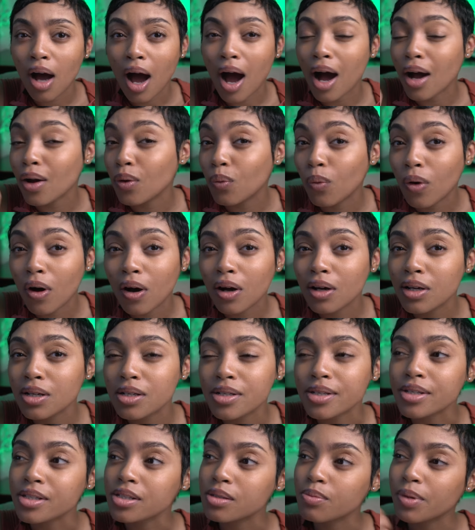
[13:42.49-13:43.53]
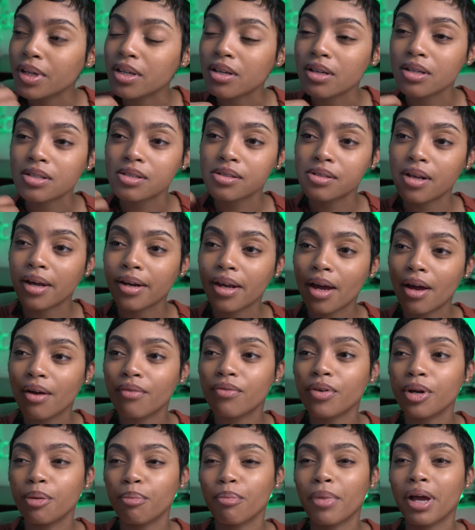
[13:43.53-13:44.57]
I was because not
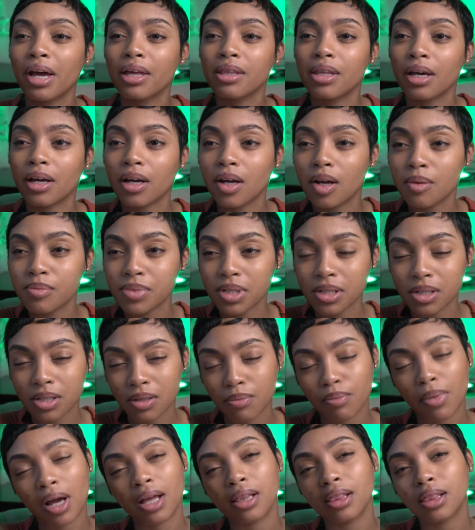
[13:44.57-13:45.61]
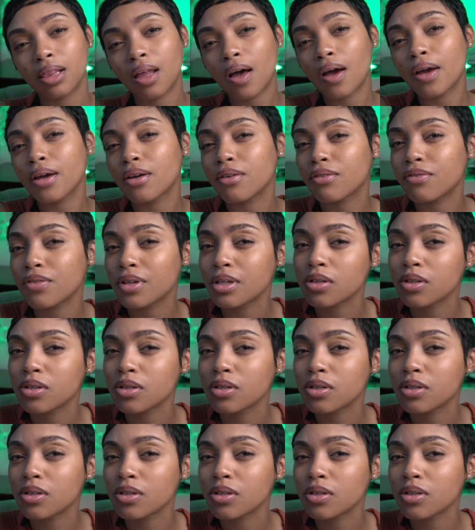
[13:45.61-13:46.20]
every man that comes into my life